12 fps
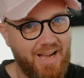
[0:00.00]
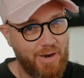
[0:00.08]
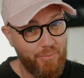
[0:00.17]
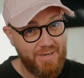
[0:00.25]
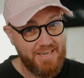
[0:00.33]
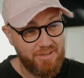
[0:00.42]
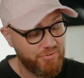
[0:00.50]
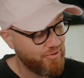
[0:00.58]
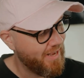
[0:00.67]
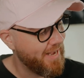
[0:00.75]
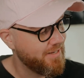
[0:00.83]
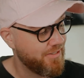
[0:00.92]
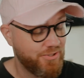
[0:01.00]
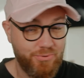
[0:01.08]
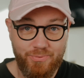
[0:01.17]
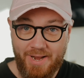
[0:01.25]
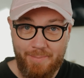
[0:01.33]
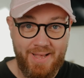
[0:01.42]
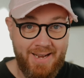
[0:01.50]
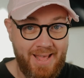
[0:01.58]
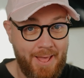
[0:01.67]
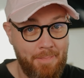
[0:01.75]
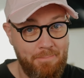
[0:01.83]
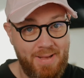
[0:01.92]
I really have to hand it to Ray-Ban
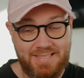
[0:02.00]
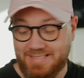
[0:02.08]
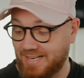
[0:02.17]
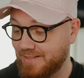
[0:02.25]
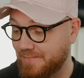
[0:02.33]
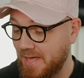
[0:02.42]
and Meta.